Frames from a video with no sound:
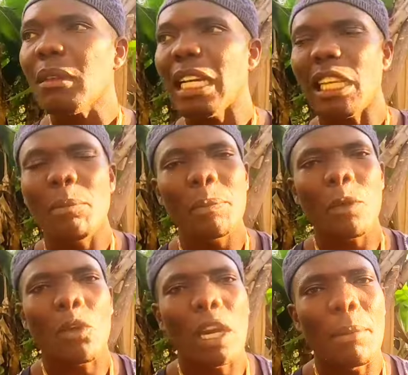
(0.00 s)
some people
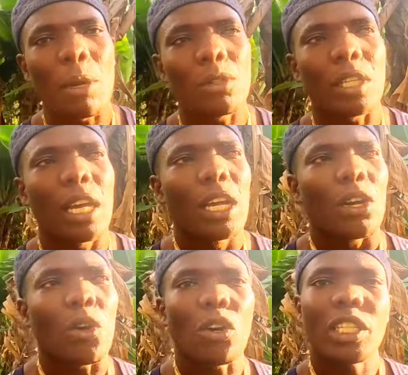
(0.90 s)
call about uh,
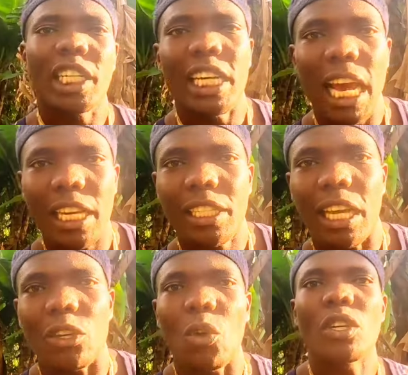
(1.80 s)
God denies
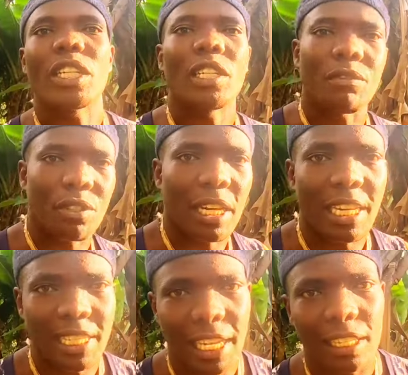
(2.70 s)
and God gives.
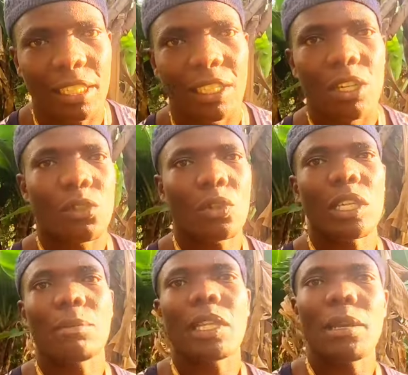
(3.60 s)
Exactly. So
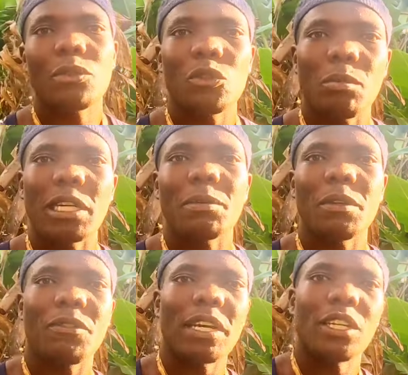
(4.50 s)
sometimes you might
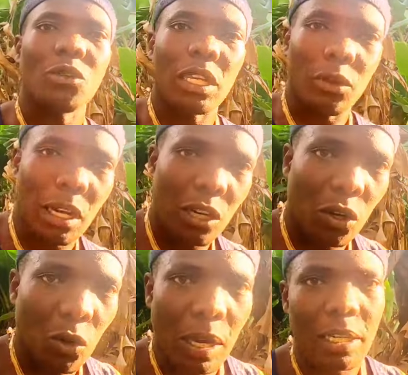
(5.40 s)
be finding you are the one
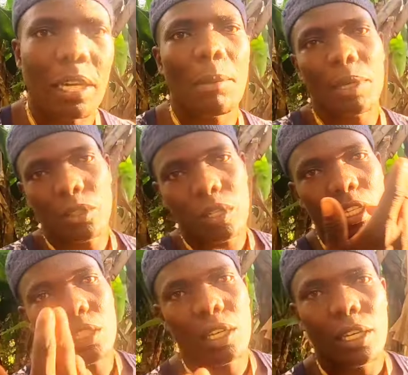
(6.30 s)
lowered. A person
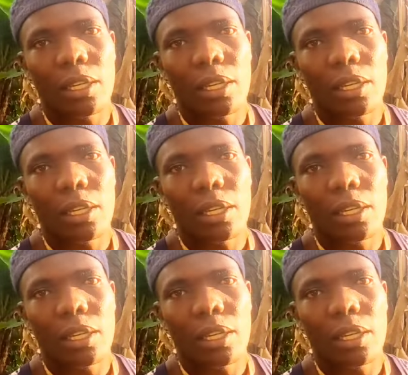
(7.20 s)
is